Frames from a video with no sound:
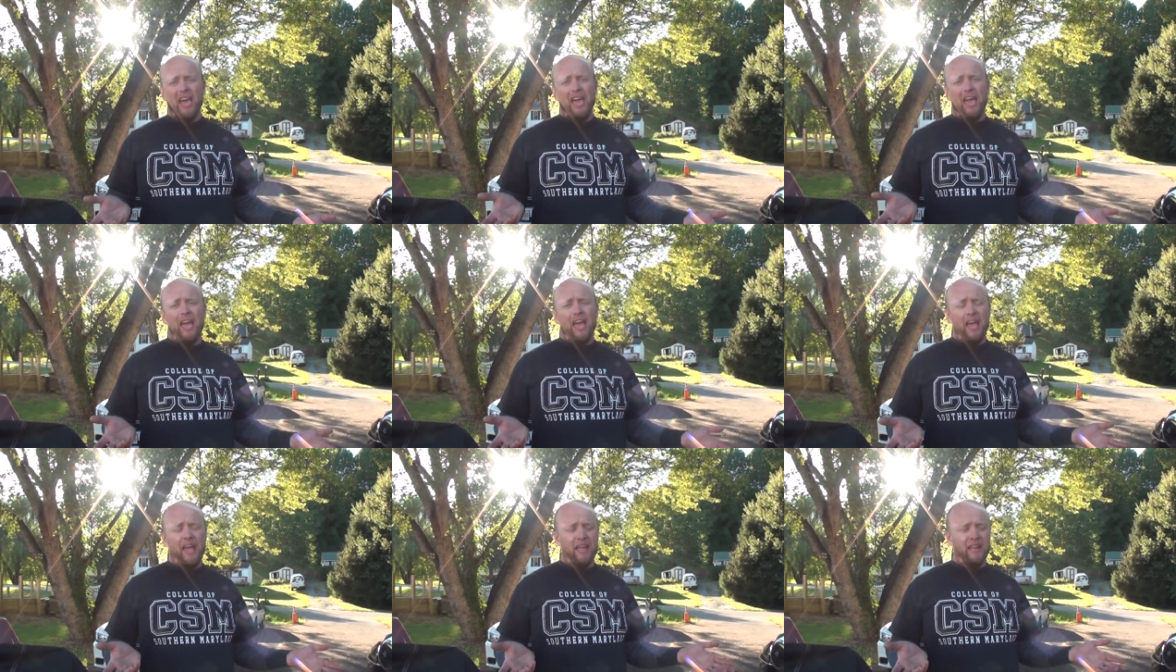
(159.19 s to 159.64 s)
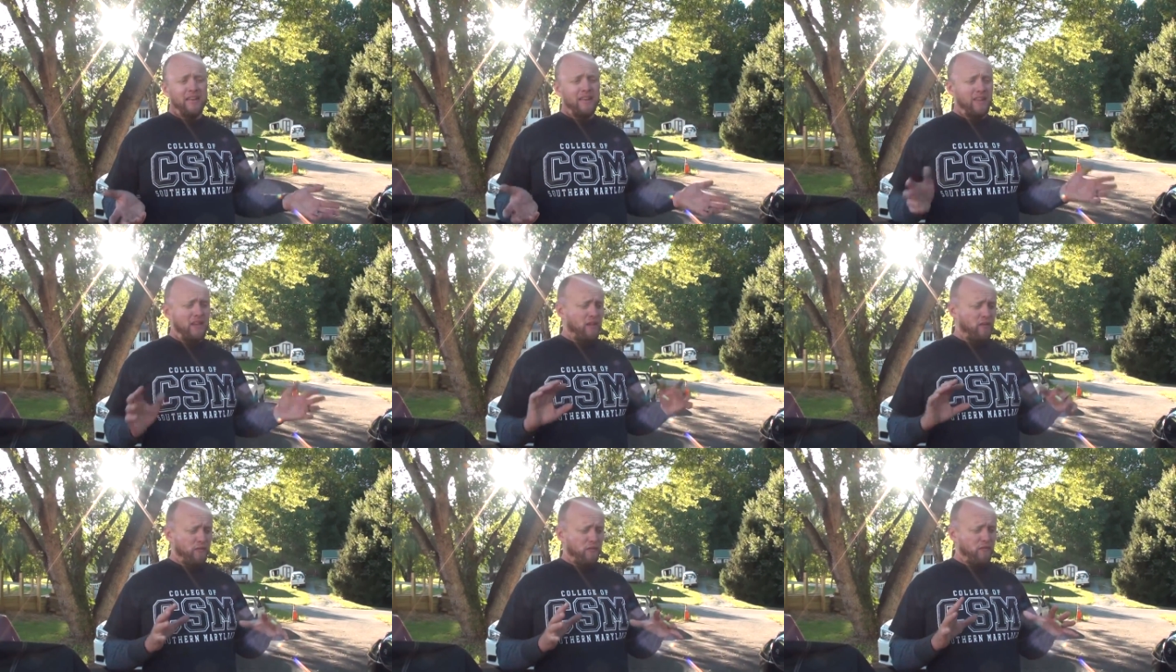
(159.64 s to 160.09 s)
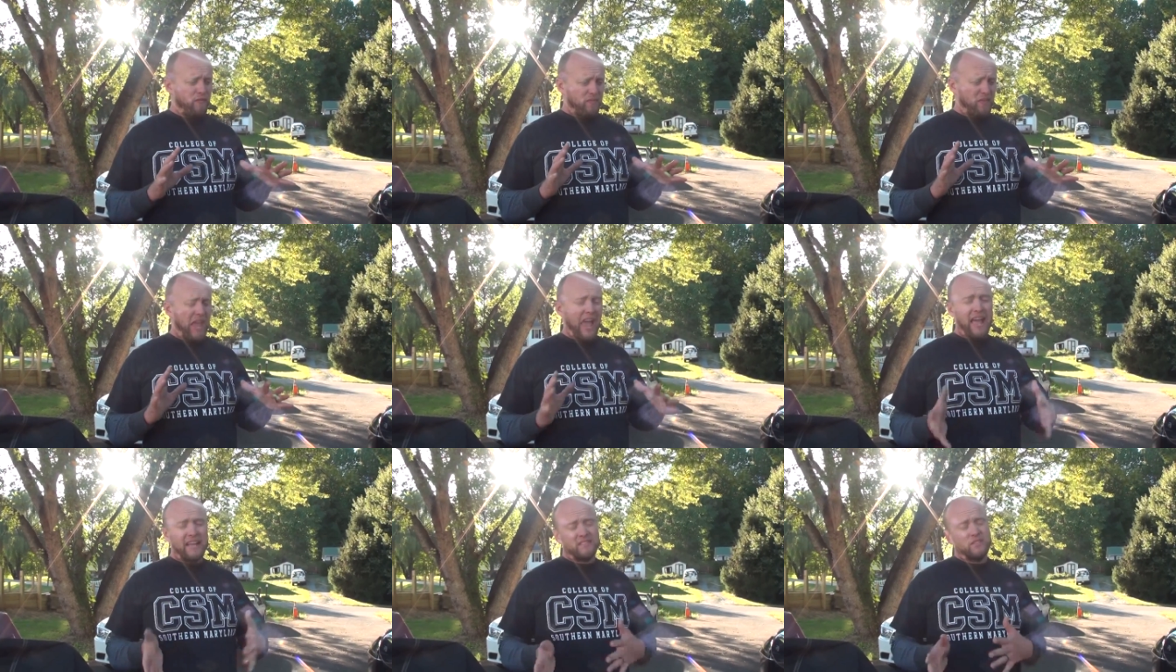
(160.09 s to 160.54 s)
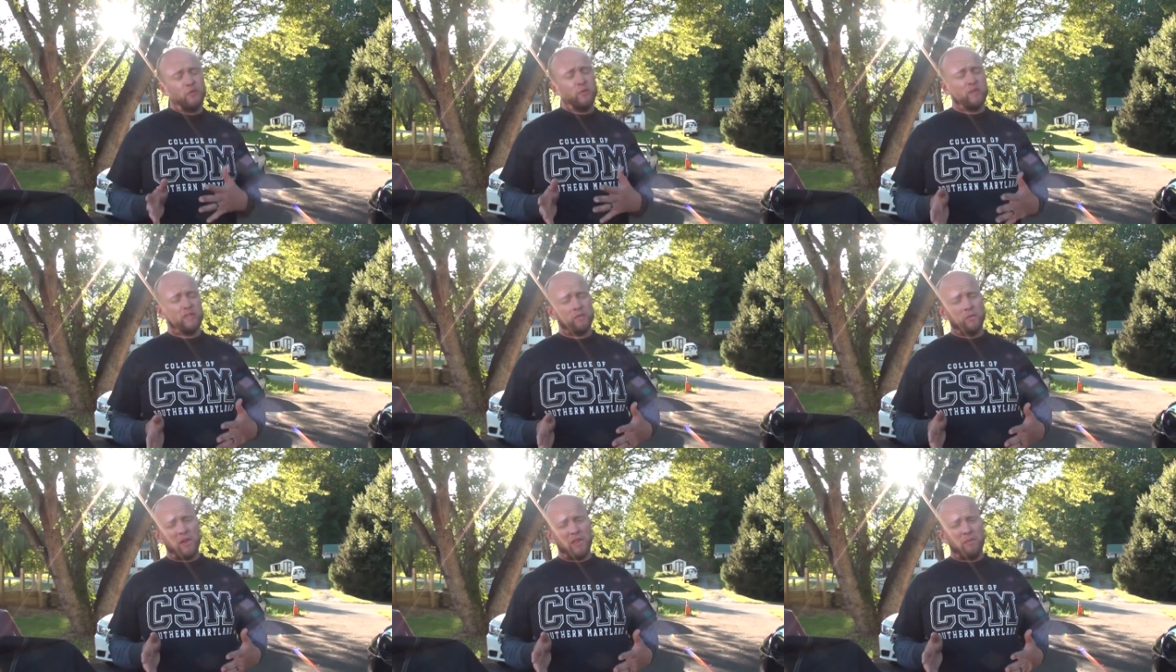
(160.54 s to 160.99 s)
And if Cassie
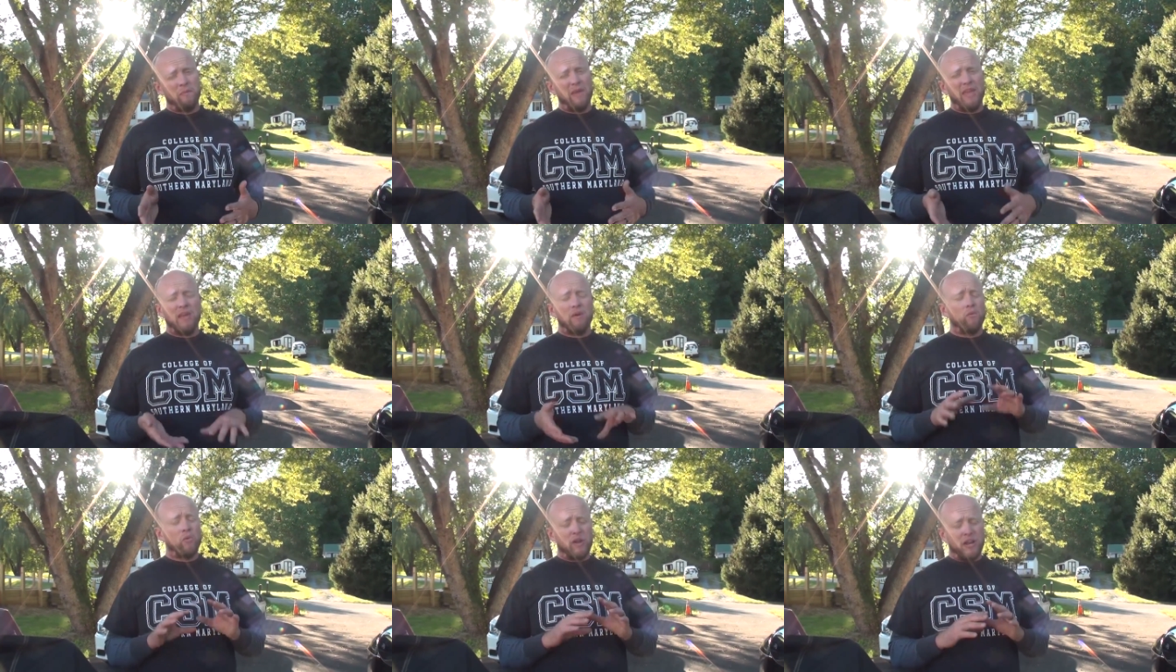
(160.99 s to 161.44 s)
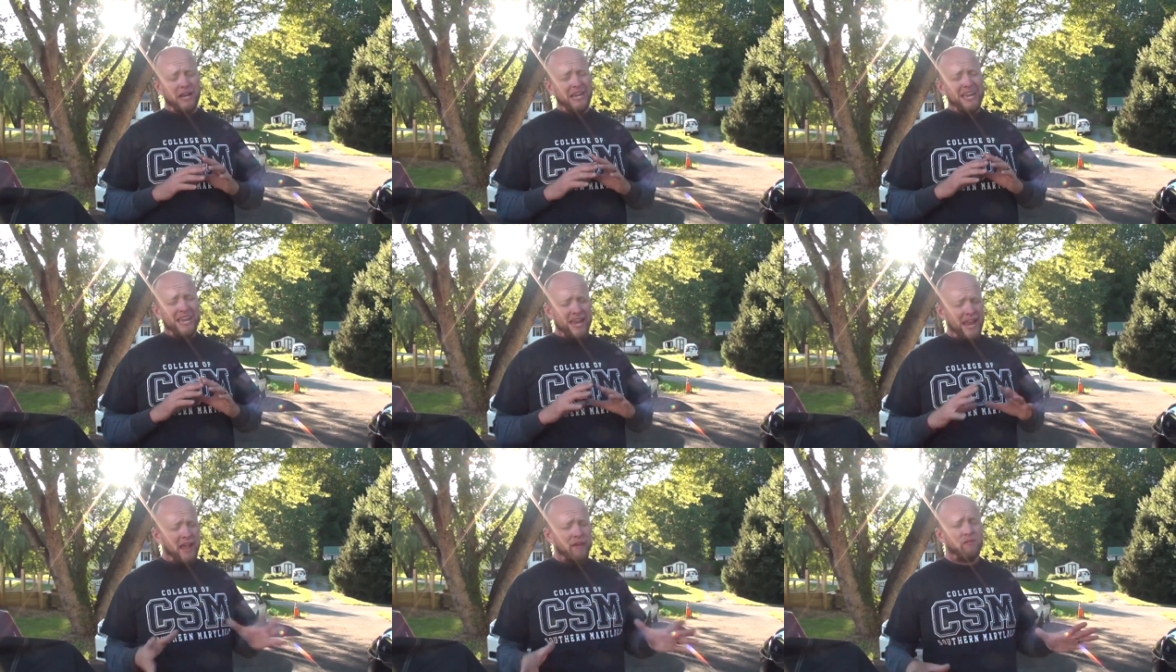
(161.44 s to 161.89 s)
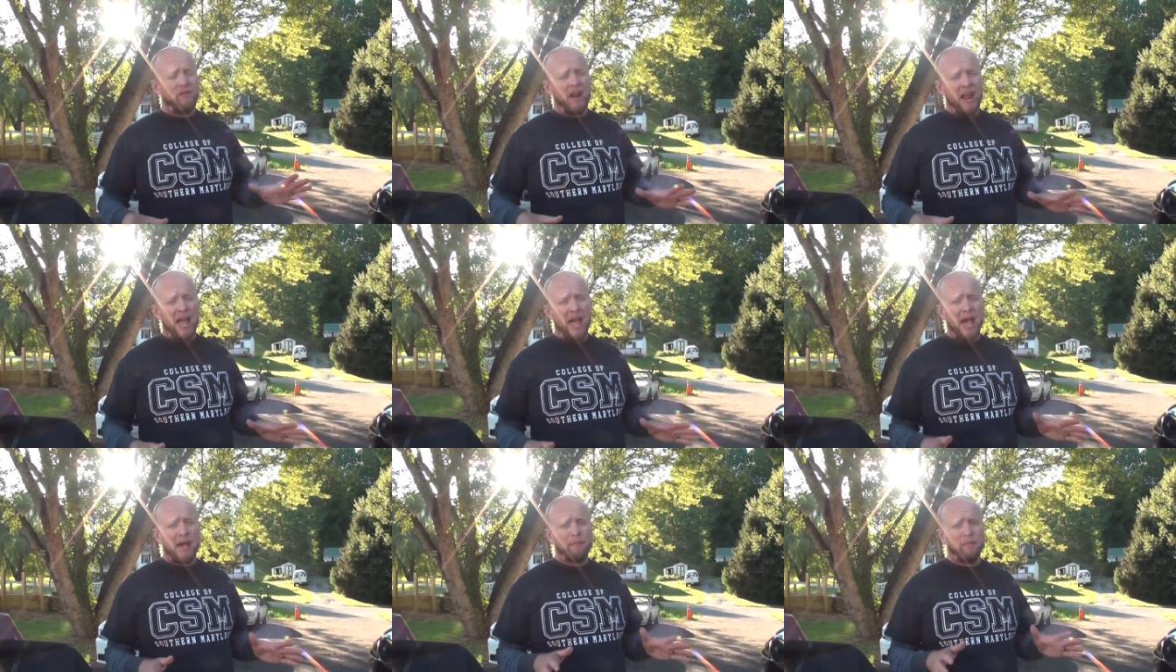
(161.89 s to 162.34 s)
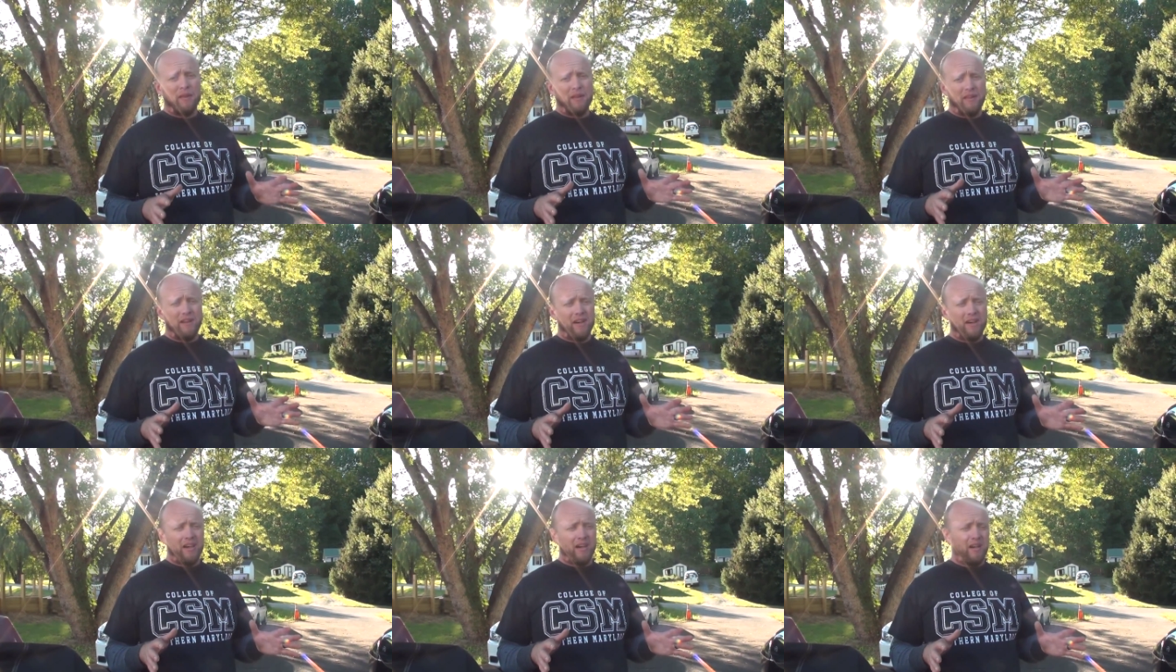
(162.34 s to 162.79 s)
was with me, it would have never
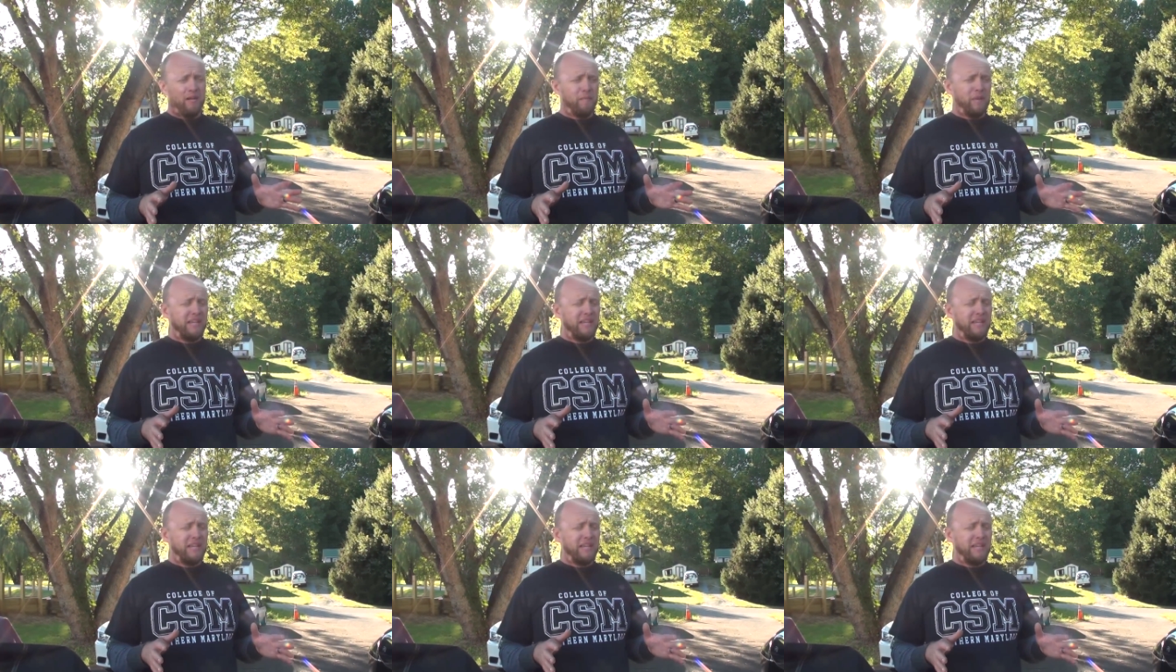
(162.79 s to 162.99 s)
happened uh,